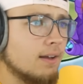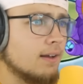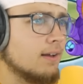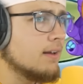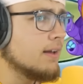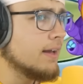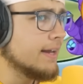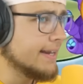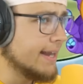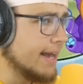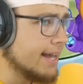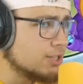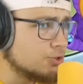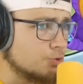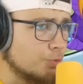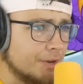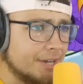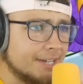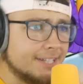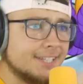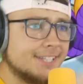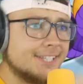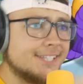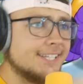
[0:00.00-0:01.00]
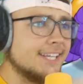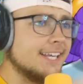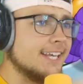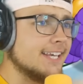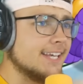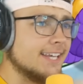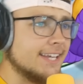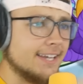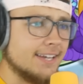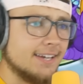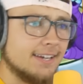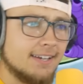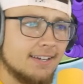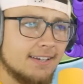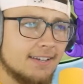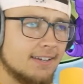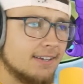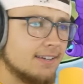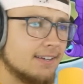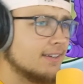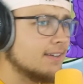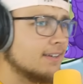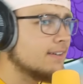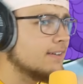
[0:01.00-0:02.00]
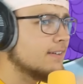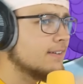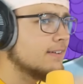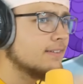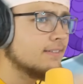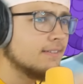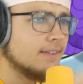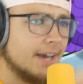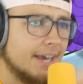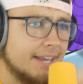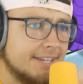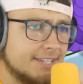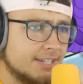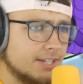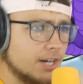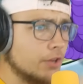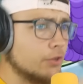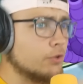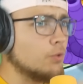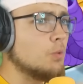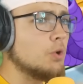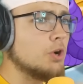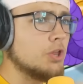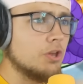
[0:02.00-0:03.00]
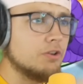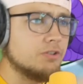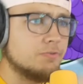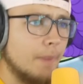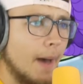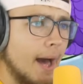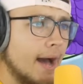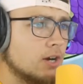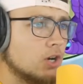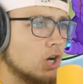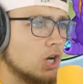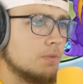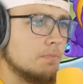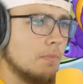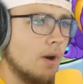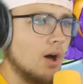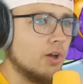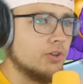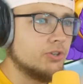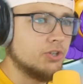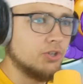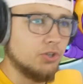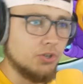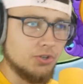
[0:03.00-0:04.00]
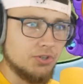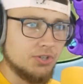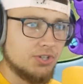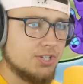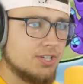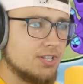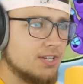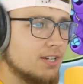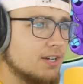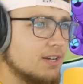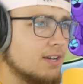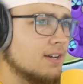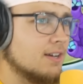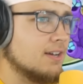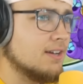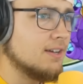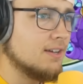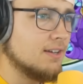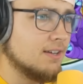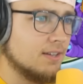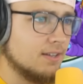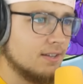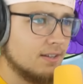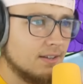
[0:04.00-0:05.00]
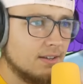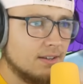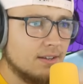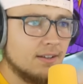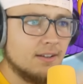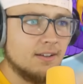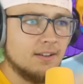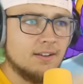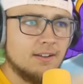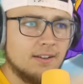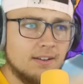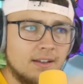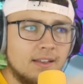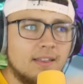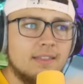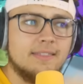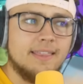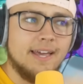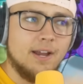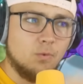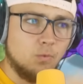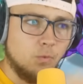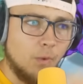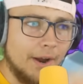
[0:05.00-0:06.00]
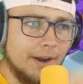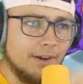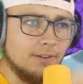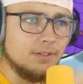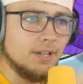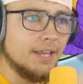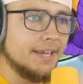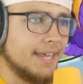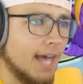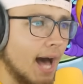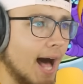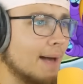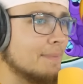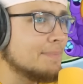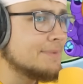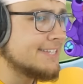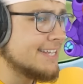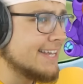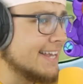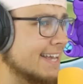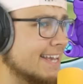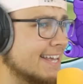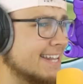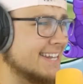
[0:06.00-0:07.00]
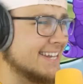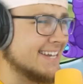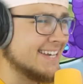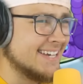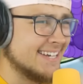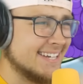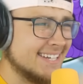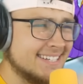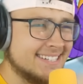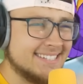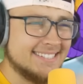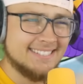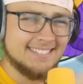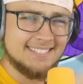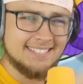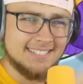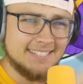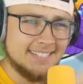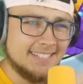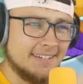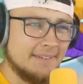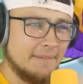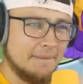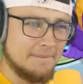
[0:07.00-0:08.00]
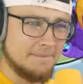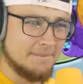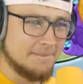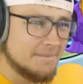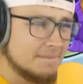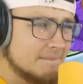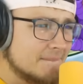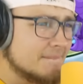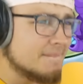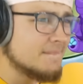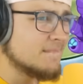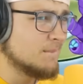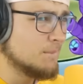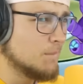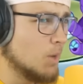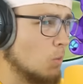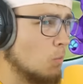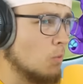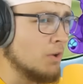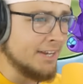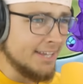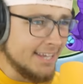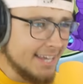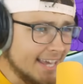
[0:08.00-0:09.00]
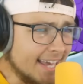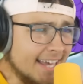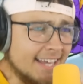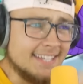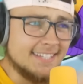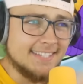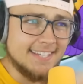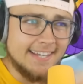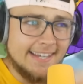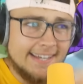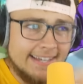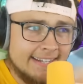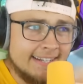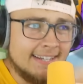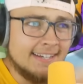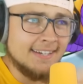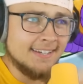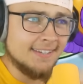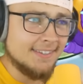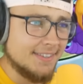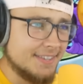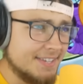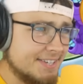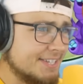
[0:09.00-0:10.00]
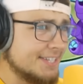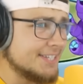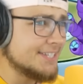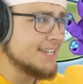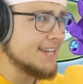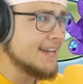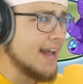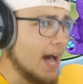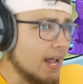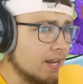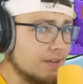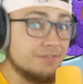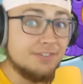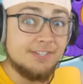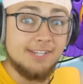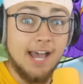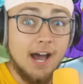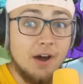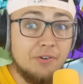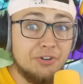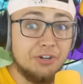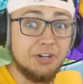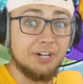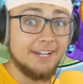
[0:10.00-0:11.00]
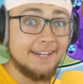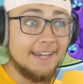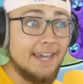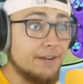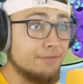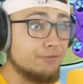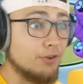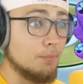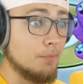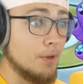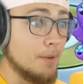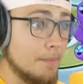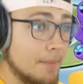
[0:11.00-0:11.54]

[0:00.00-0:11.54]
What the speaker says: And as we can see, he's another one of those background monsters that rarely comes in. But when he is in, this is the kind of sound you're gonna get from him.